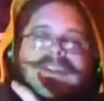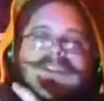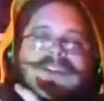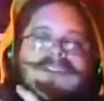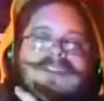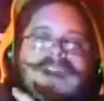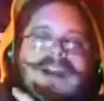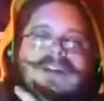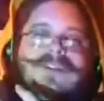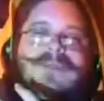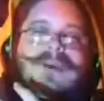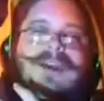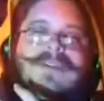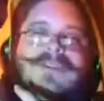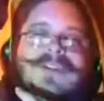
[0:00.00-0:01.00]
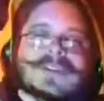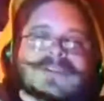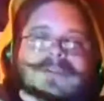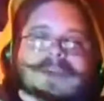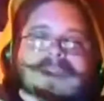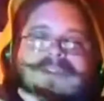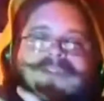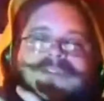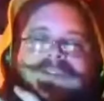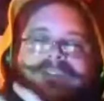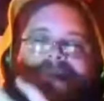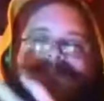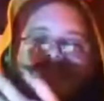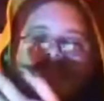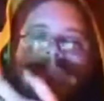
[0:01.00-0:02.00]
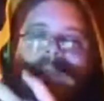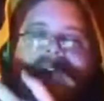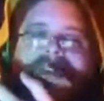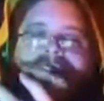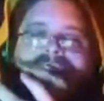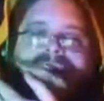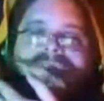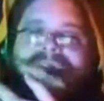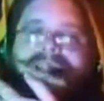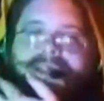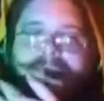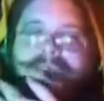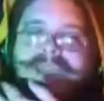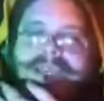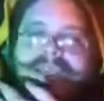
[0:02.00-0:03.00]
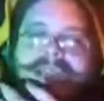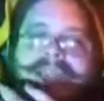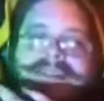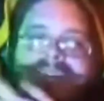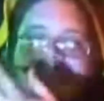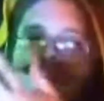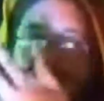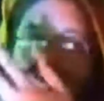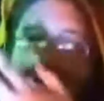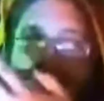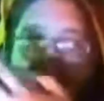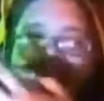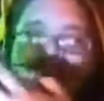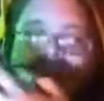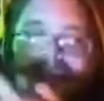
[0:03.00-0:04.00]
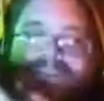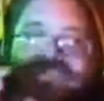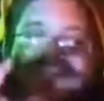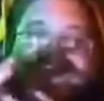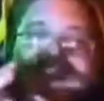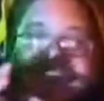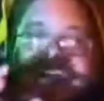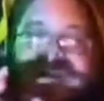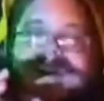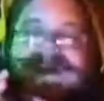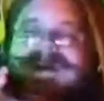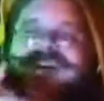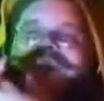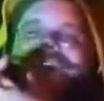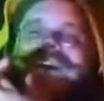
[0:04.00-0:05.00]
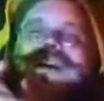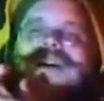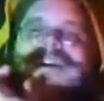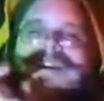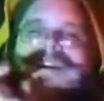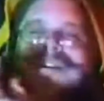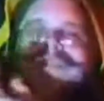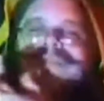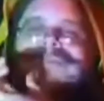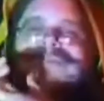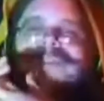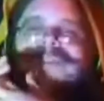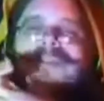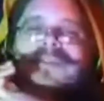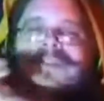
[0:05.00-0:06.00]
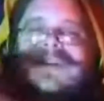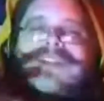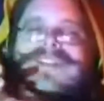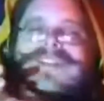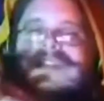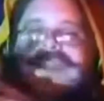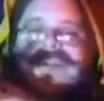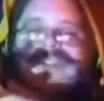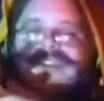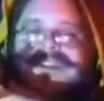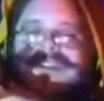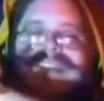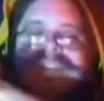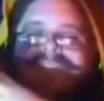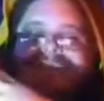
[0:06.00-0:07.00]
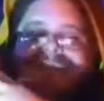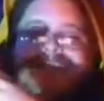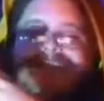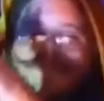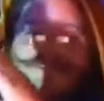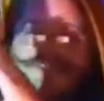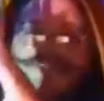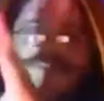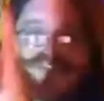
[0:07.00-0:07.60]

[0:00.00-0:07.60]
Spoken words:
the United Way of Central Massachusetts, and Mass Developing. It's like a Voltron of organizations that have formed a